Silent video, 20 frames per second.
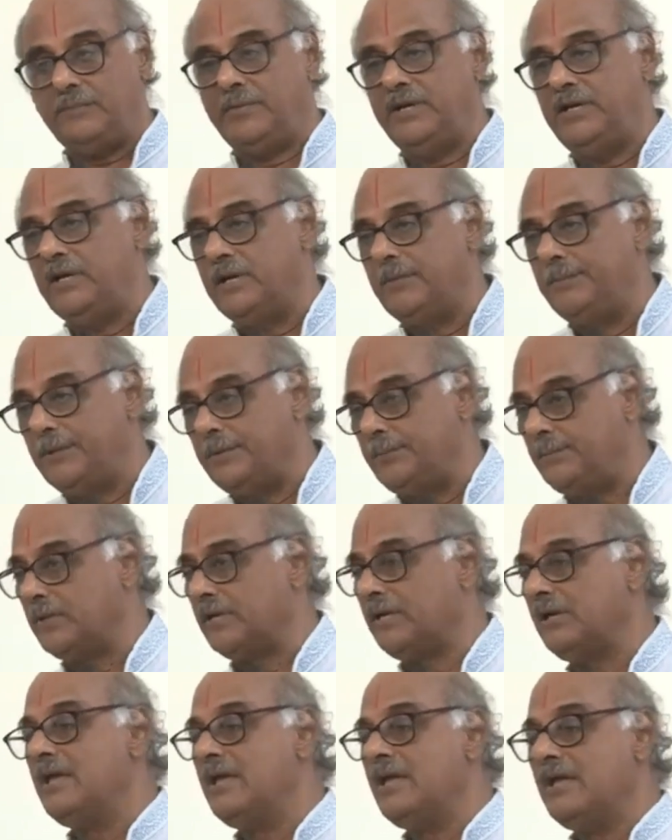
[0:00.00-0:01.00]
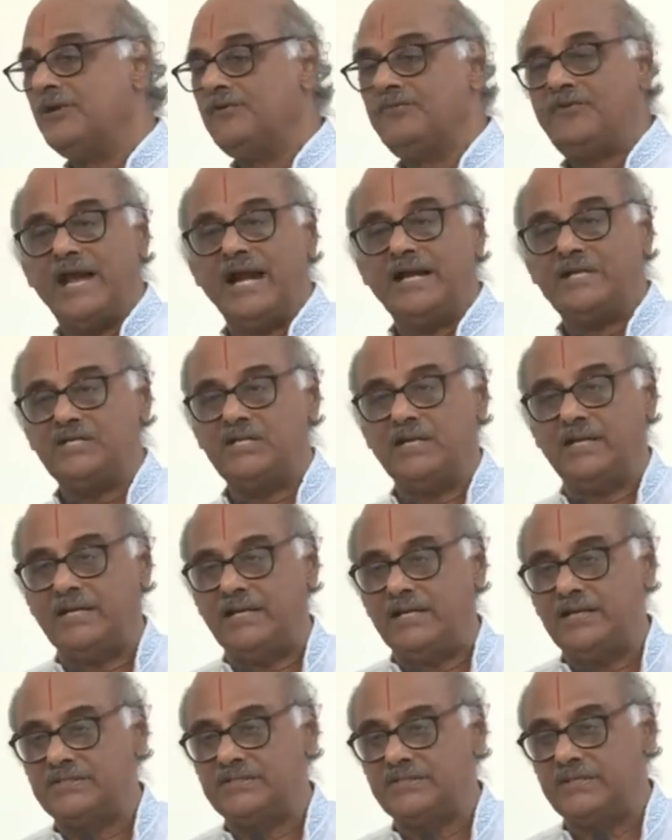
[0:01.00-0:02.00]
media people. Fact
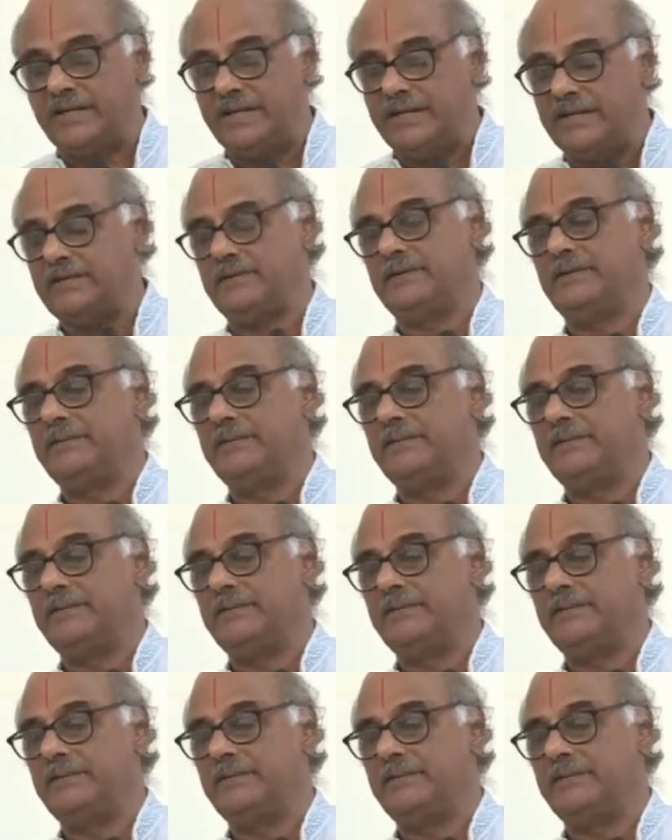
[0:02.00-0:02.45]
checking is needed.